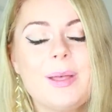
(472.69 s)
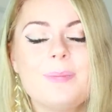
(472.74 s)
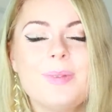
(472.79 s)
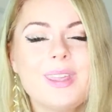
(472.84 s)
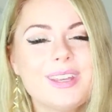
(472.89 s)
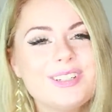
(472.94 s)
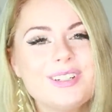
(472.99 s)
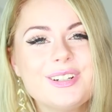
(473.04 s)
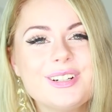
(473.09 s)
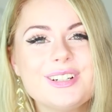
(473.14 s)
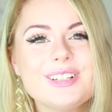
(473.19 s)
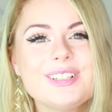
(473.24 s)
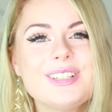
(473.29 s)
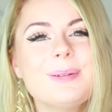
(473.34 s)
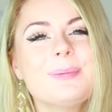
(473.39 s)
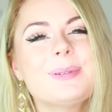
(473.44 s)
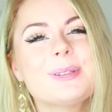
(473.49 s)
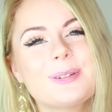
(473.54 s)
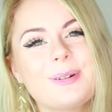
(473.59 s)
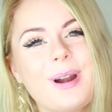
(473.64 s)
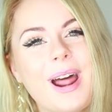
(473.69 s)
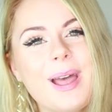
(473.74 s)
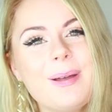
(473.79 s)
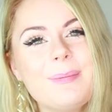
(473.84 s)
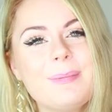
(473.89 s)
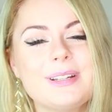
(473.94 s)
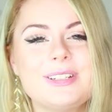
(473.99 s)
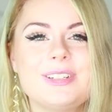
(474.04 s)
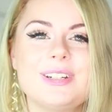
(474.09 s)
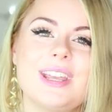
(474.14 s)
Make sure to
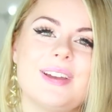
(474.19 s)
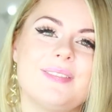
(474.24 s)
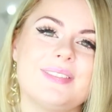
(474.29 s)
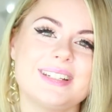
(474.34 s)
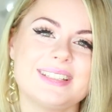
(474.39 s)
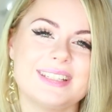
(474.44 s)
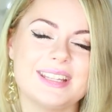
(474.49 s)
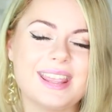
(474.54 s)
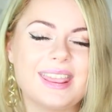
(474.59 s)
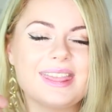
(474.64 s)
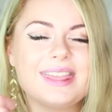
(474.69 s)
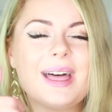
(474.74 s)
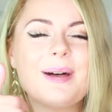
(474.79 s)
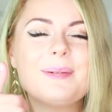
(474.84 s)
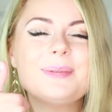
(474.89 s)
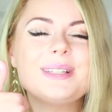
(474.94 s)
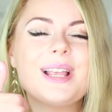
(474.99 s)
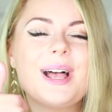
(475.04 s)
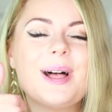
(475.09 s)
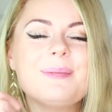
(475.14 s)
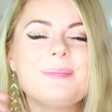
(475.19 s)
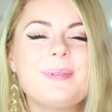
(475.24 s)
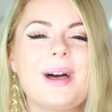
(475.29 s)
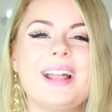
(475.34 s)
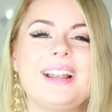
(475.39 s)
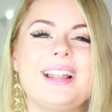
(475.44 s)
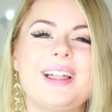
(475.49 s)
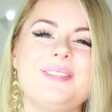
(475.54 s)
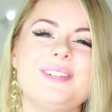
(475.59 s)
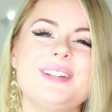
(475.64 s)
subscribe and to give this a thumbs up.
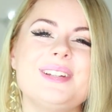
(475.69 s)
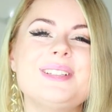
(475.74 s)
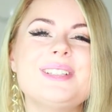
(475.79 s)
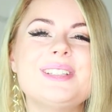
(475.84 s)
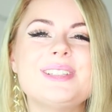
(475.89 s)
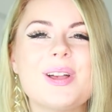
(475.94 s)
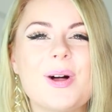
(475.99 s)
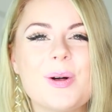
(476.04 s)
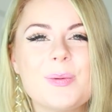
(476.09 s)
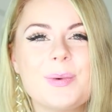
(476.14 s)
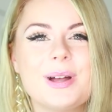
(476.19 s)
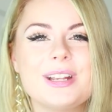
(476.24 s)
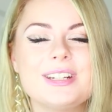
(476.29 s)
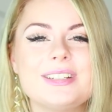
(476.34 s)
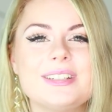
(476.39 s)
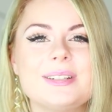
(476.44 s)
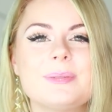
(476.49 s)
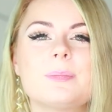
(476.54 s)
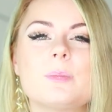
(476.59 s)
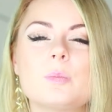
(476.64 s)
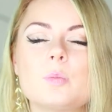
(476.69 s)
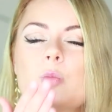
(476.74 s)
I love you so much.